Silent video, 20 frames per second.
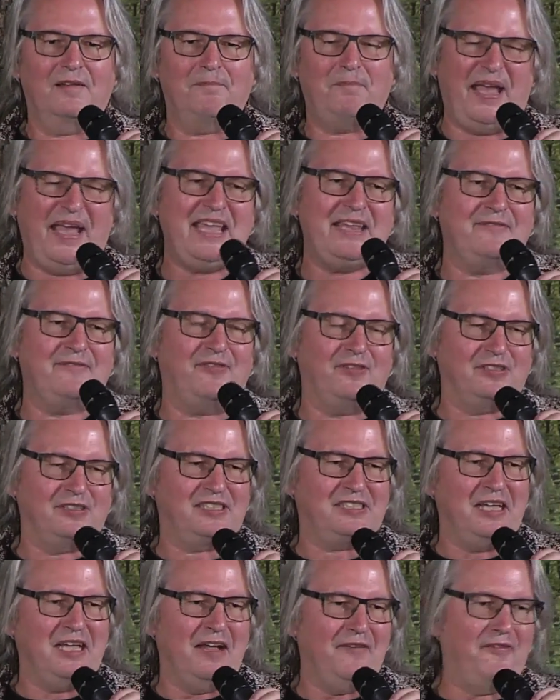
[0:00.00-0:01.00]
painful
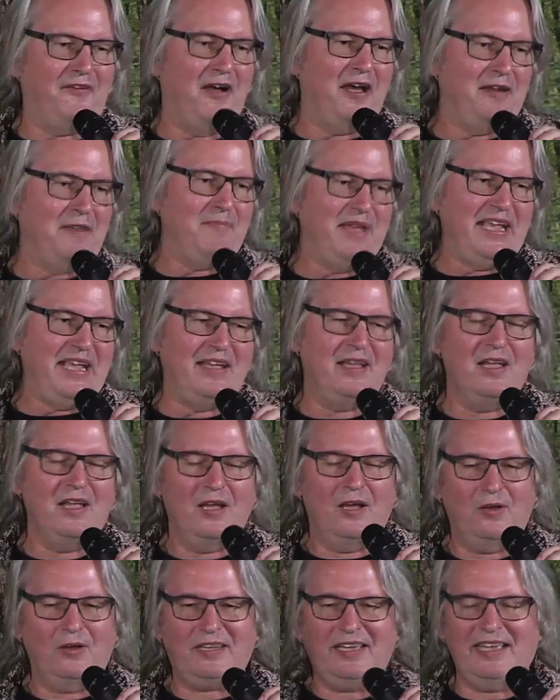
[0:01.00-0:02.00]
stuff on me?
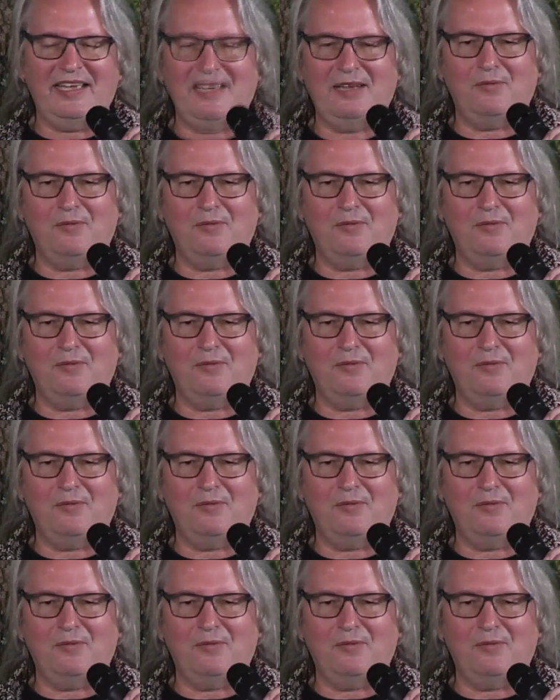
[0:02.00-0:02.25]
Okay,